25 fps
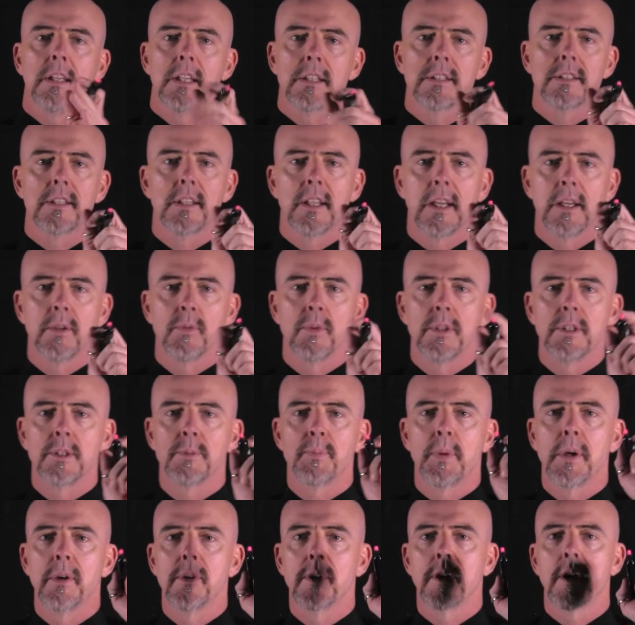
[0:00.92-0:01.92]
Yesterday we
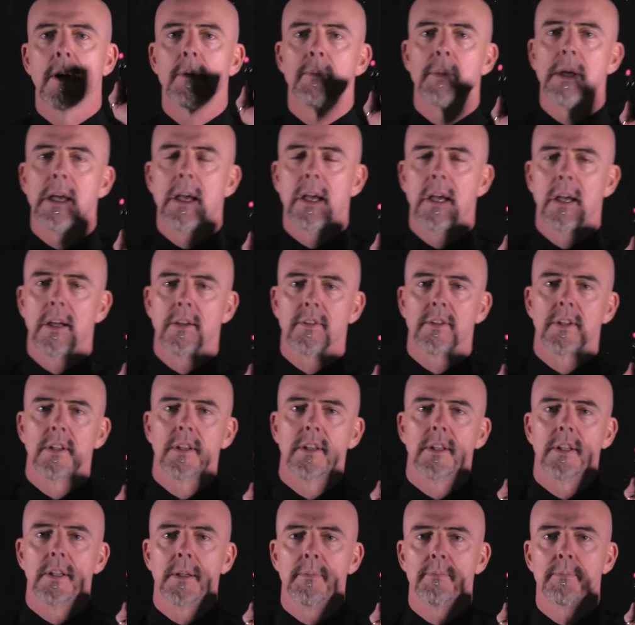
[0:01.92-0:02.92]
spoke about
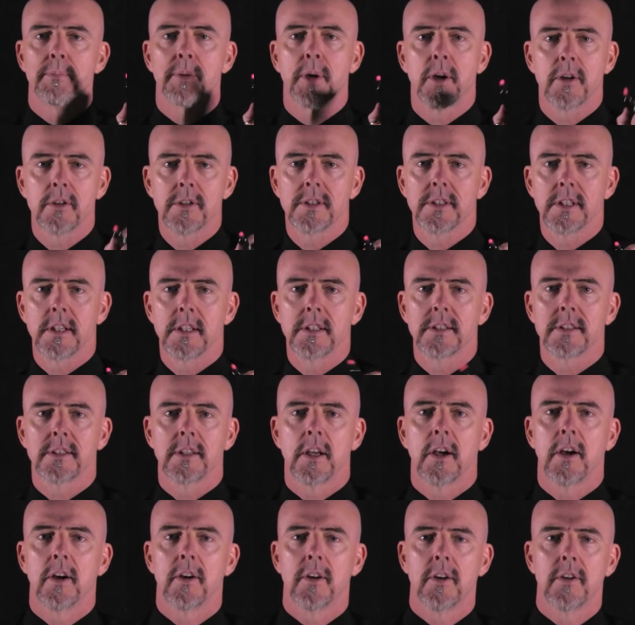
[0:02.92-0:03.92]
the process
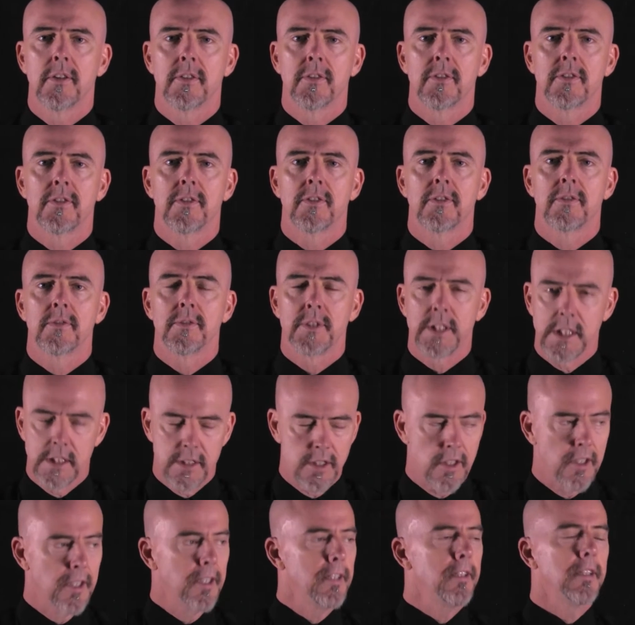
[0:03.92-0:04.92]
of
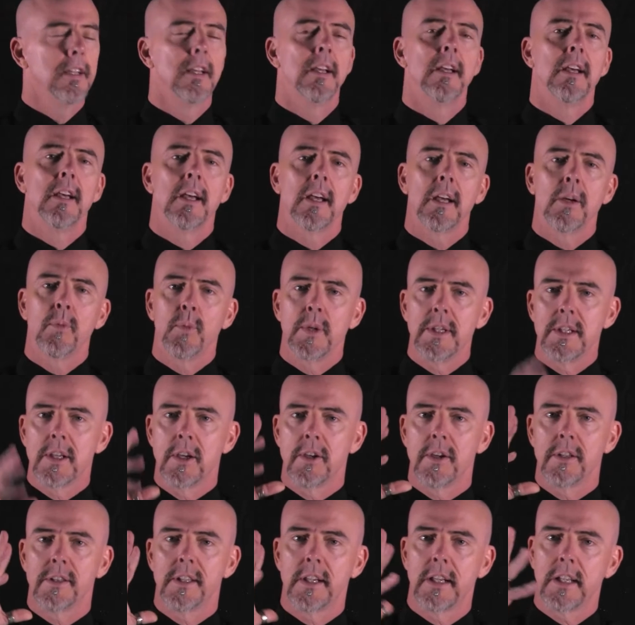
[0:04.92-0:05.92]
design, and we
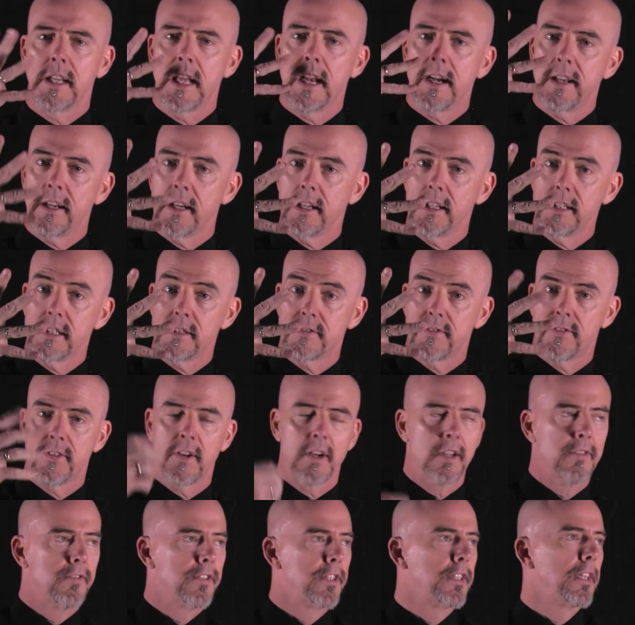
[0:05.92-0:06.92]
noted that it had at least
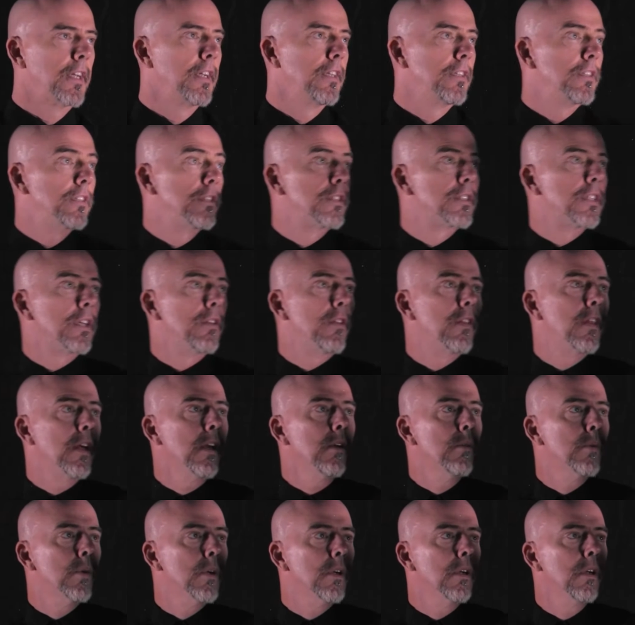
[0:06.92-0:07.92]
5 stages. So
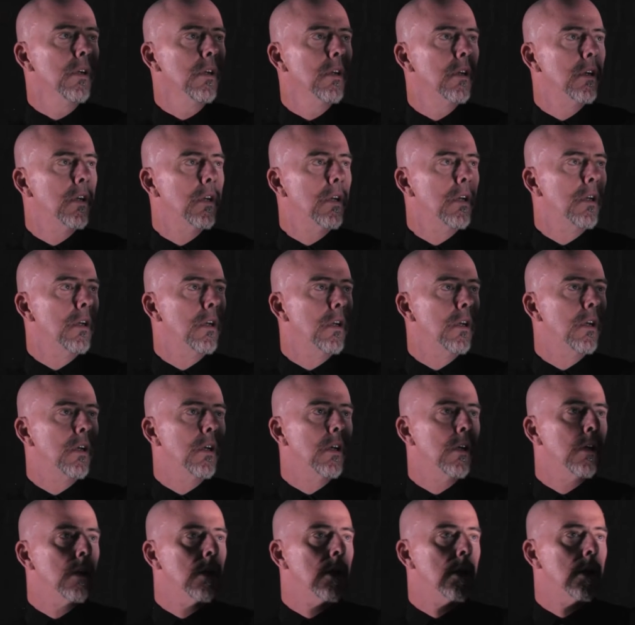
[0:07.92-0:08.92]
they were,
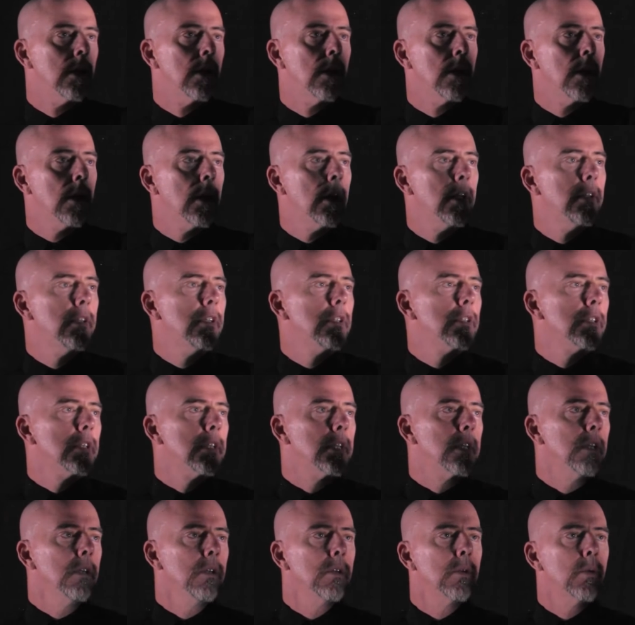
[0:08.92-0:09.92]

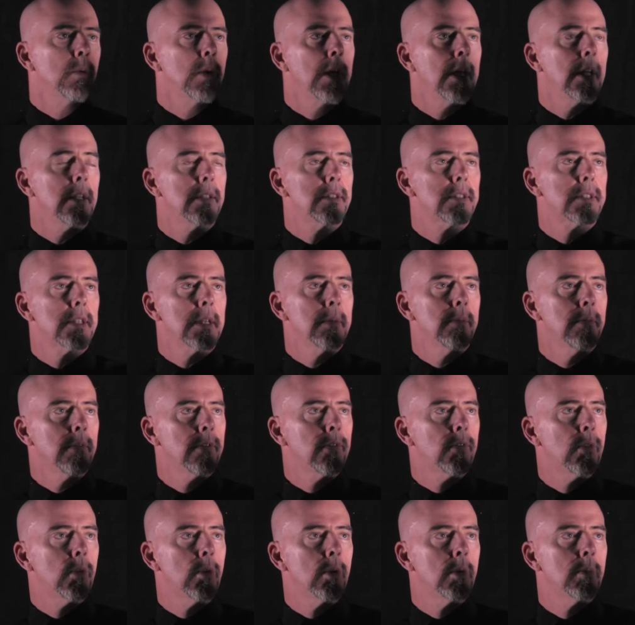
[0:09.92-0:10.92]
initially, we had some
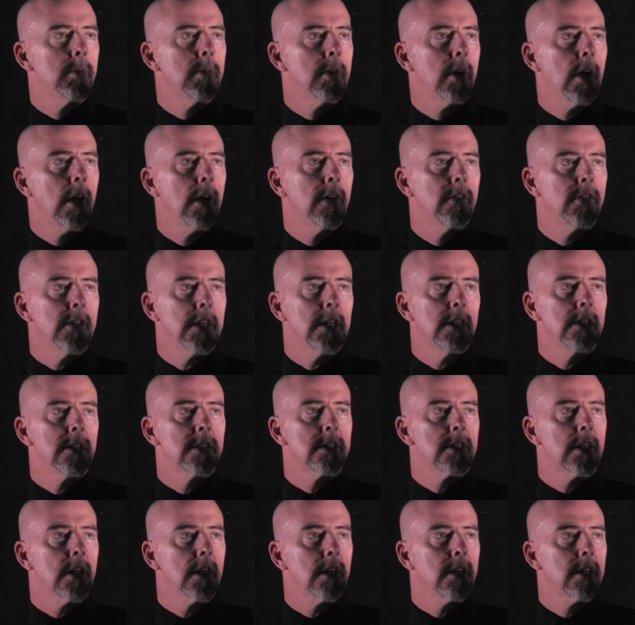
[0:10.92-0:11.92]
form of
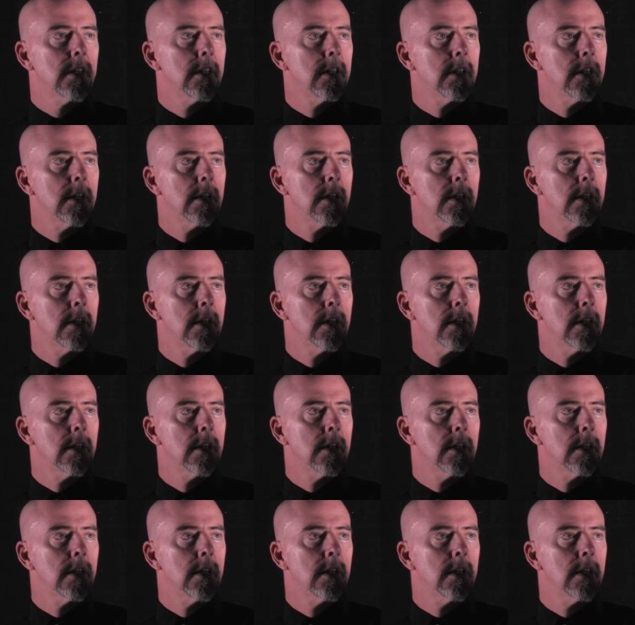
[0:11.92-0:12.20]
insight.